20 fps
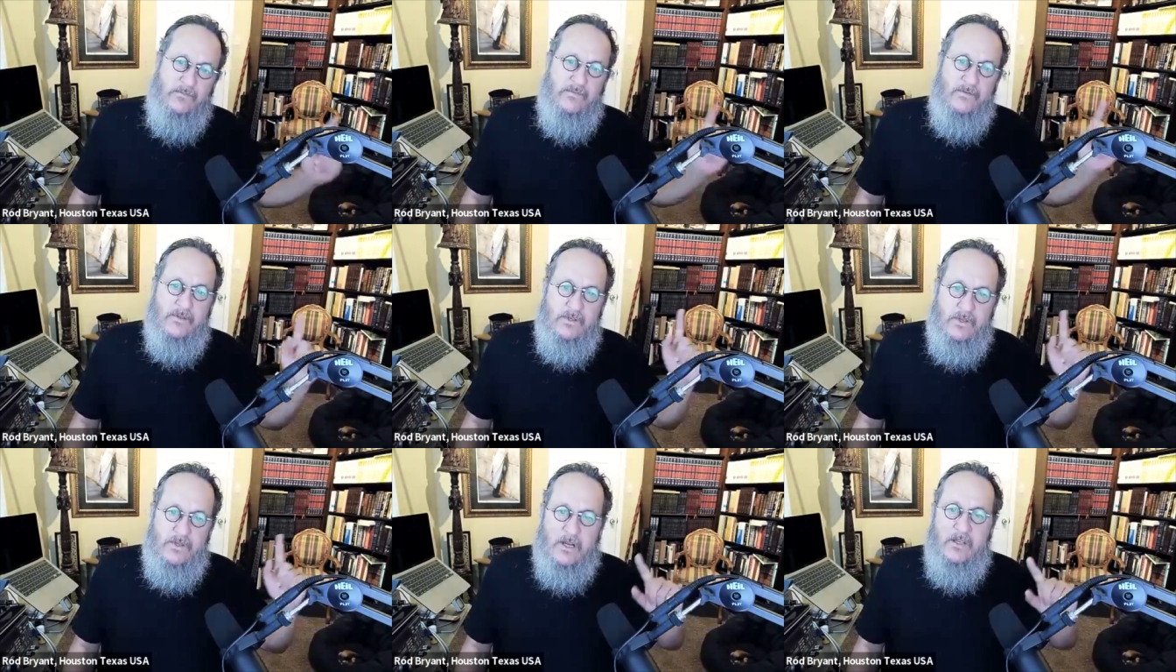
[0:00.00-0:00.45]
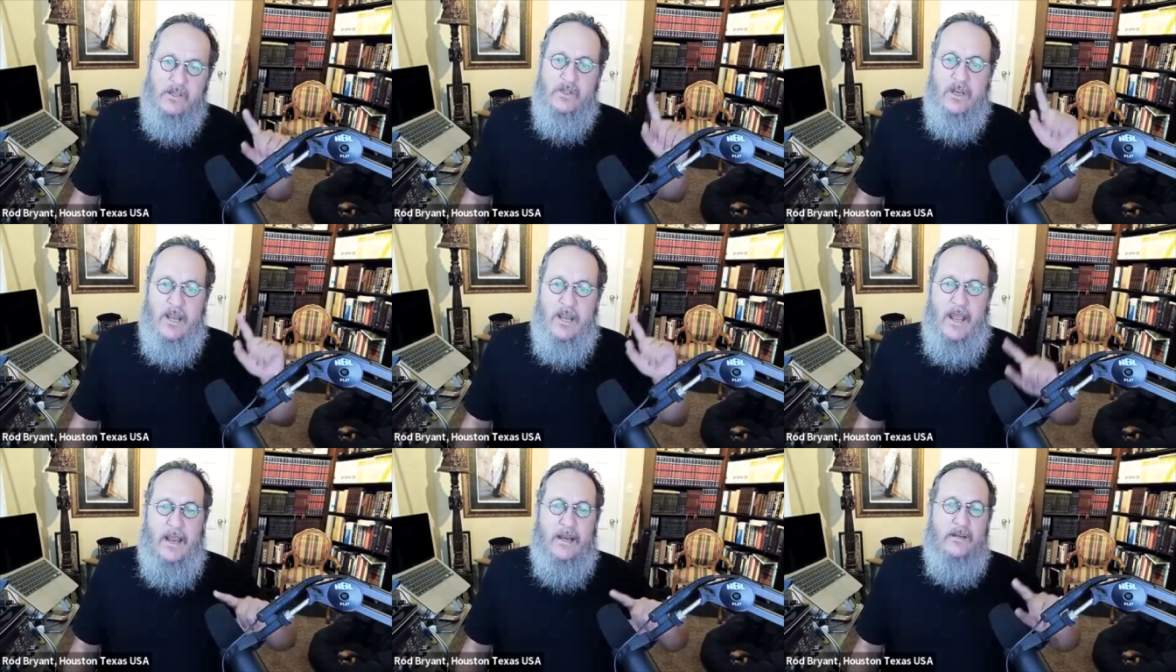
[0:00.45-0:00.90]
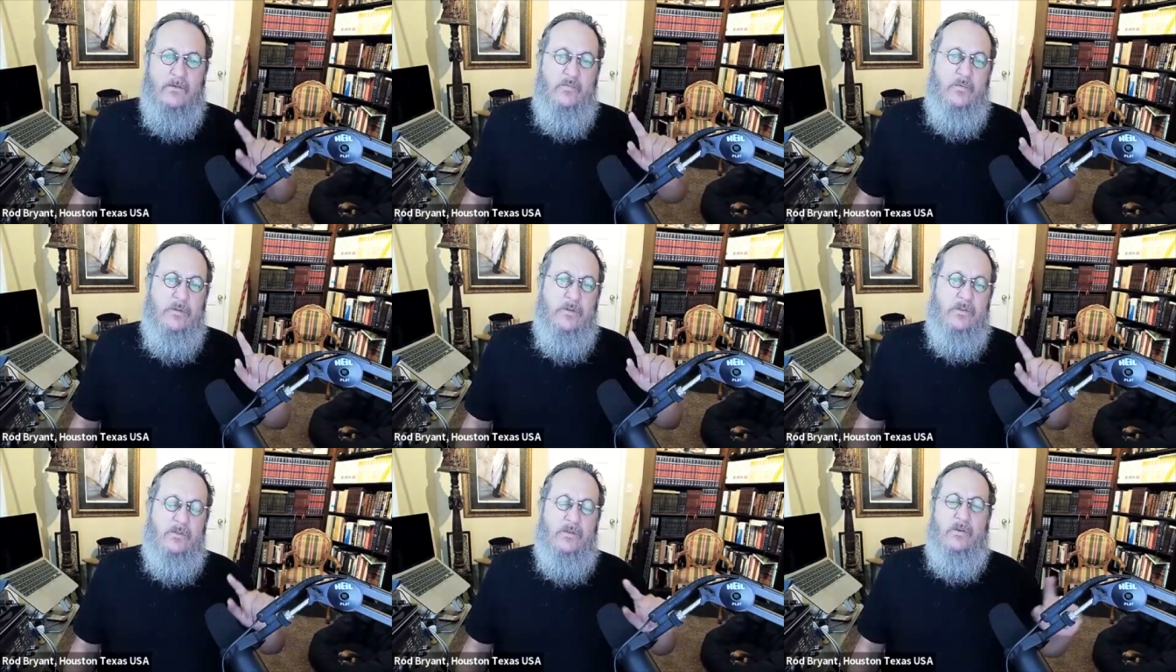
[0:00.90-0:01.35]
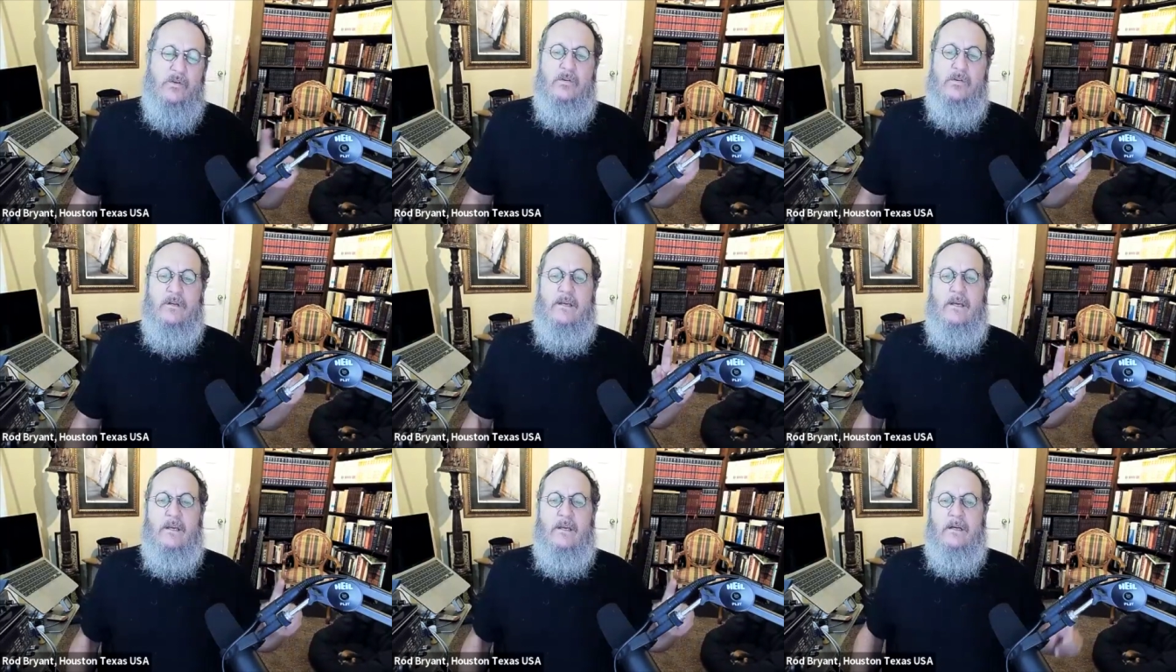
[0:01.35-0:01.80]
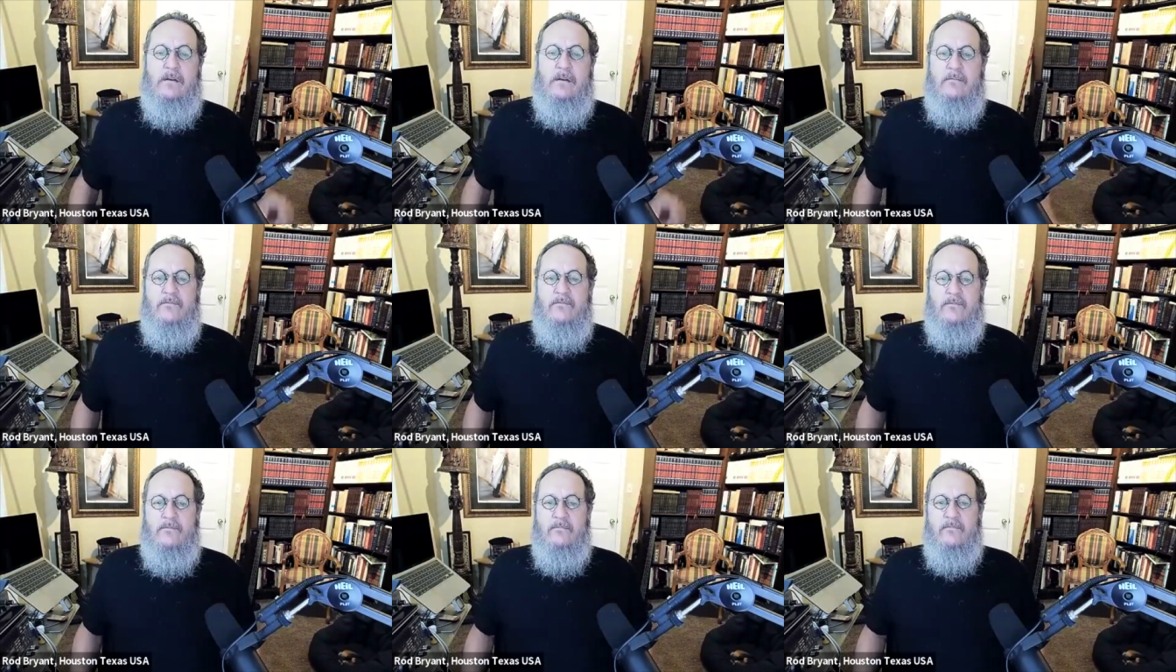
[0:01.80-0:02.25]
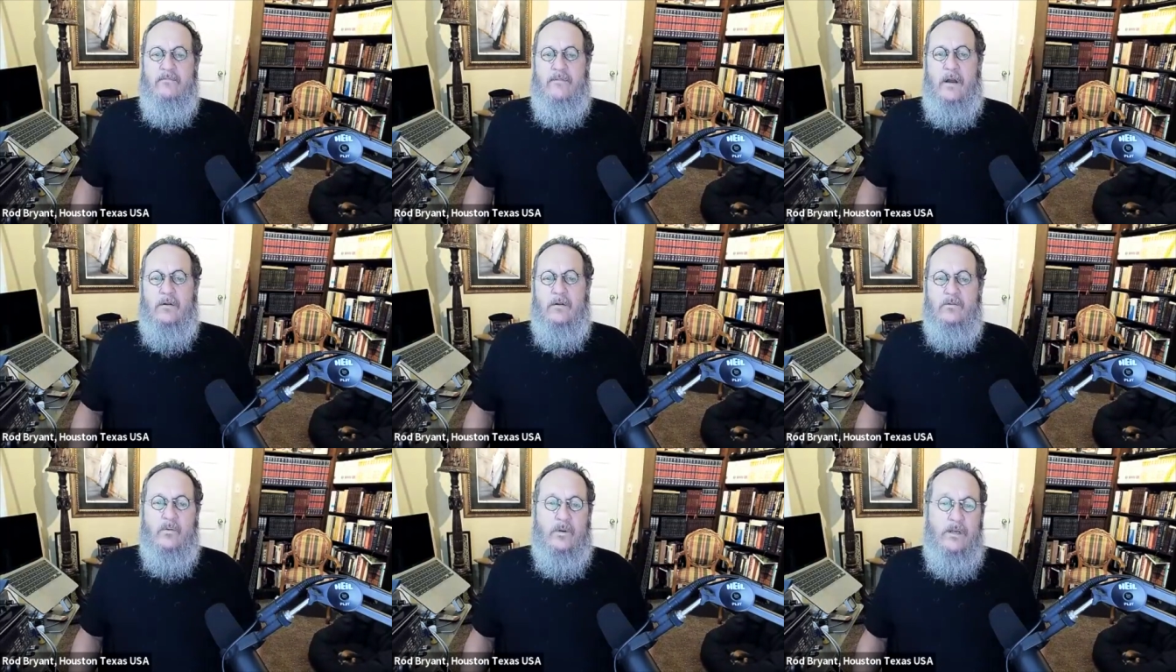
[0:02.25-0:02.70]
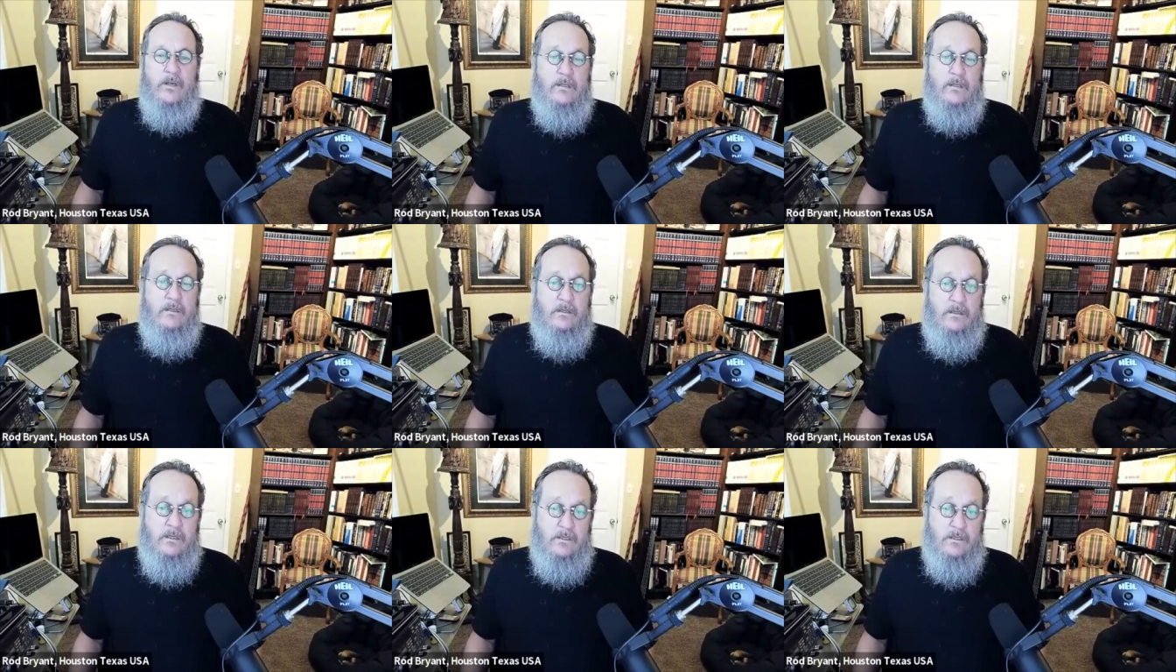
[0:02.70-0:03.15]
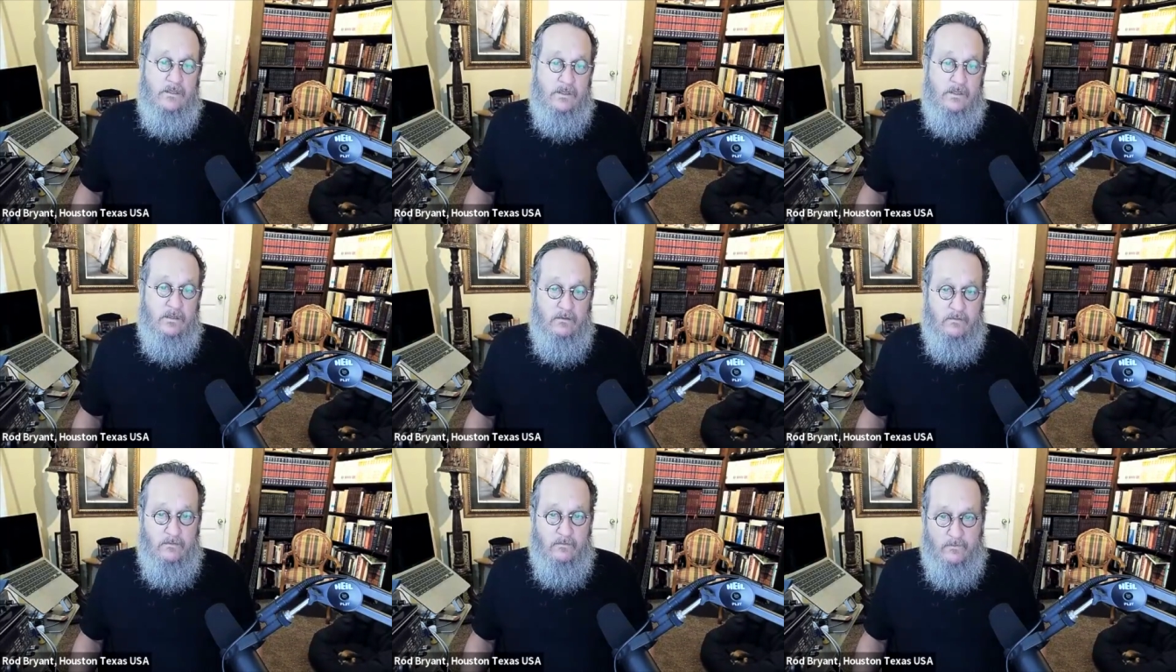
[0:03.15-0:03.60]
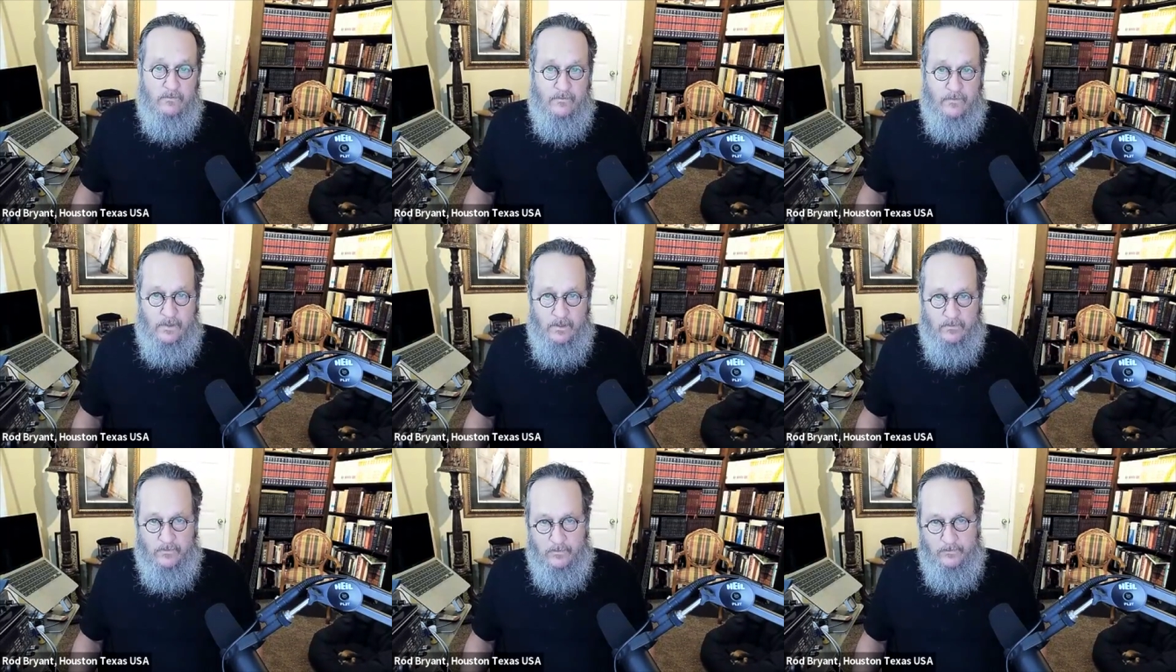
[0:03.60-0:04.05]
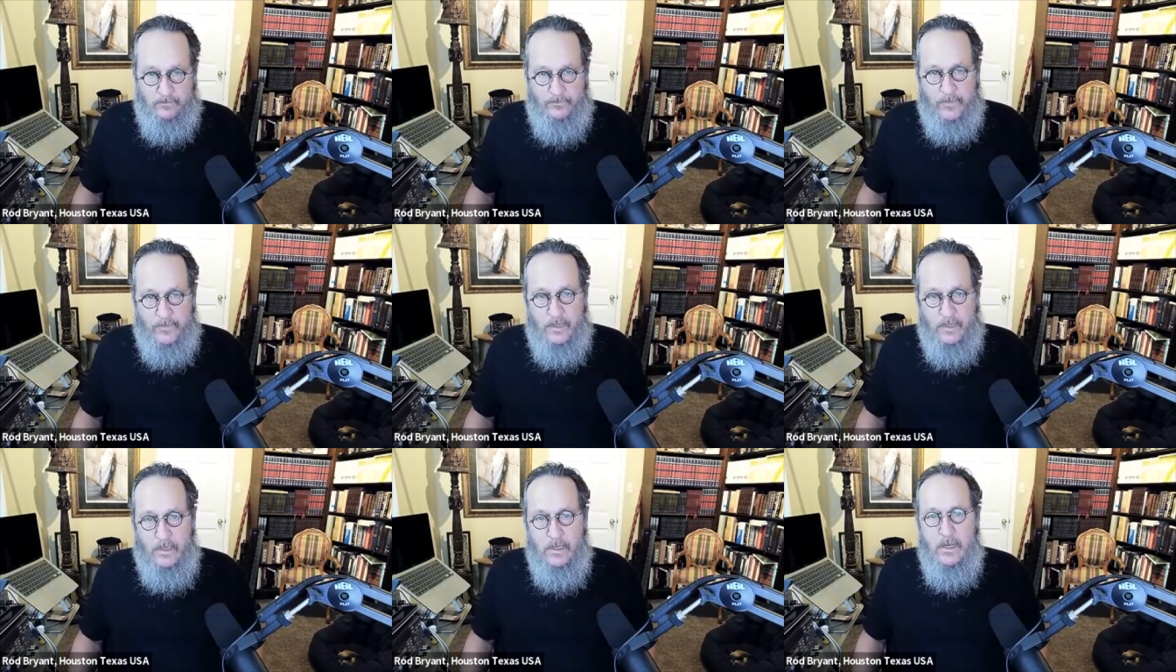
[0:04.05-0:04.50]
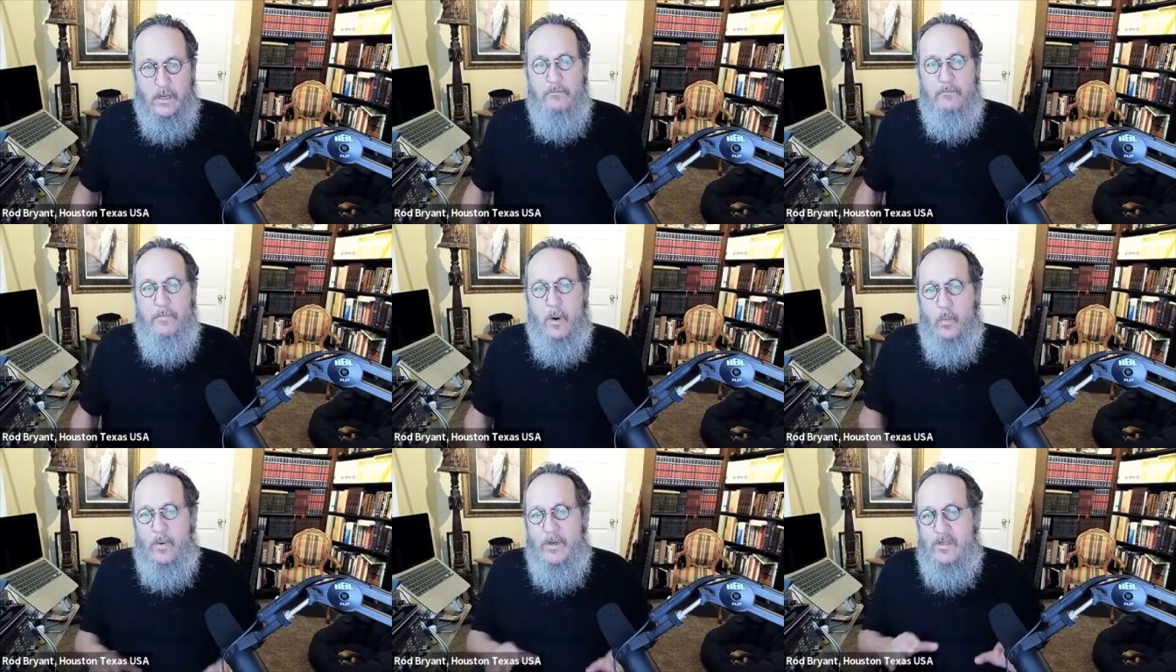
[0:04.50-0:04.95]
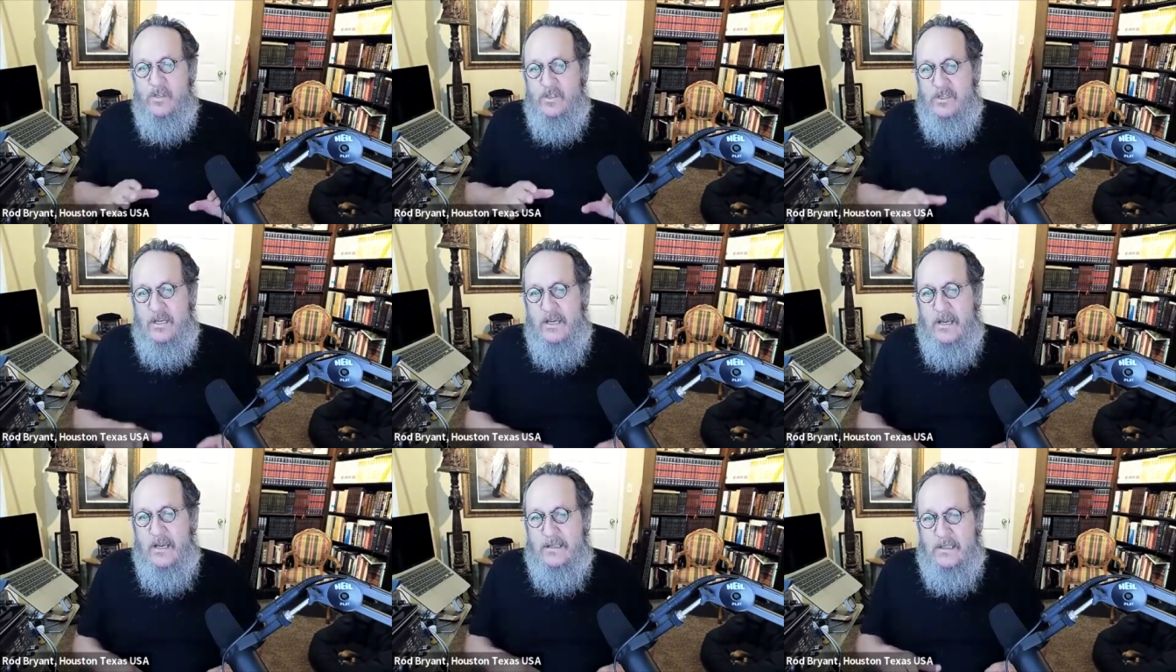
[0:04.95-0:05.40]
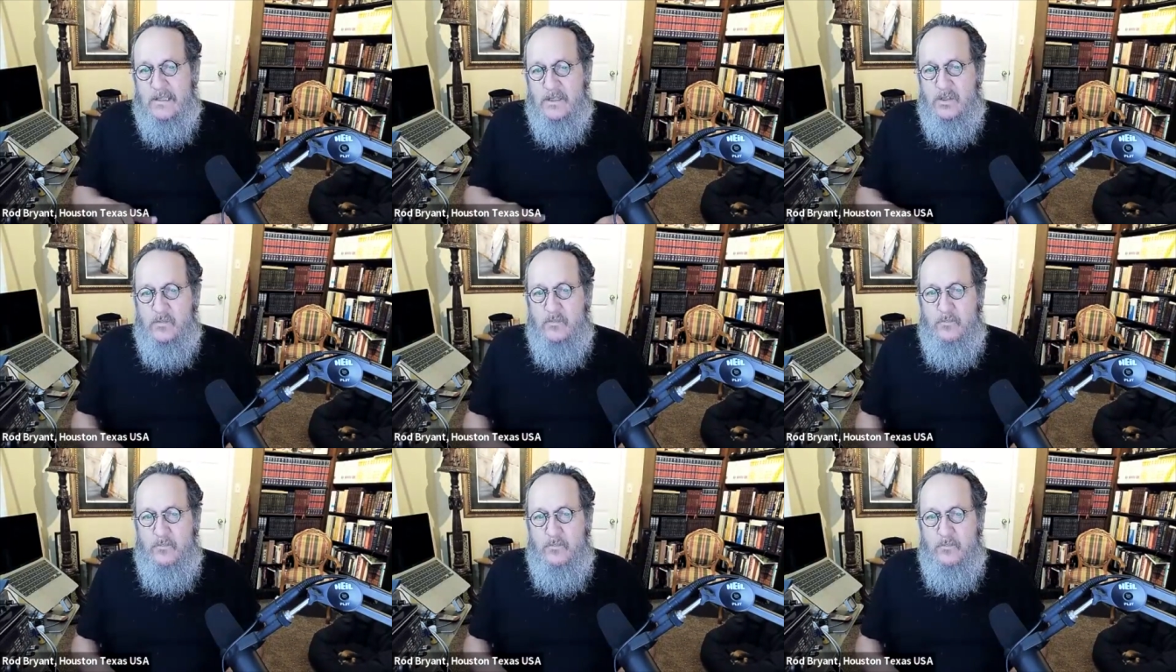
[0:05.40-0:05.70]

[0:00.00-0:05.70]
Such an act would certainly have found great disfavor. But we see at this